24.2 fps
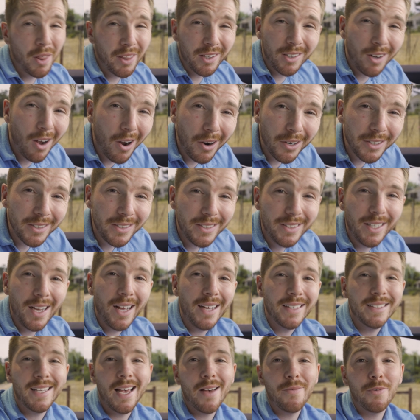the car
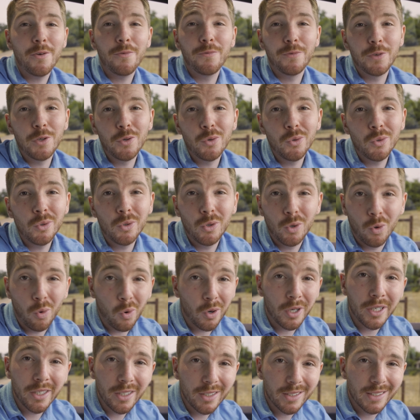does have a few
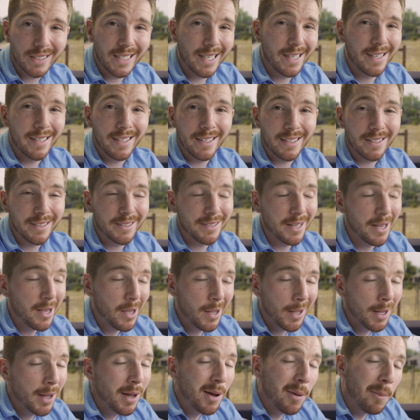quirks and is
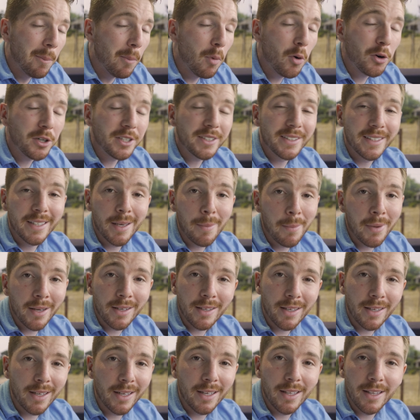more
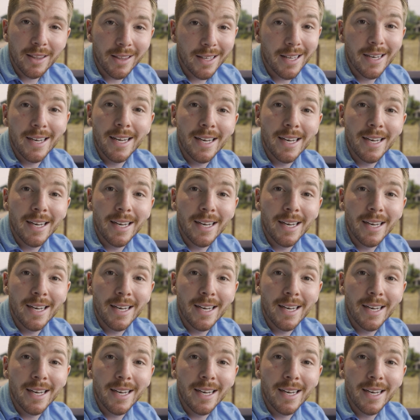gimmicky than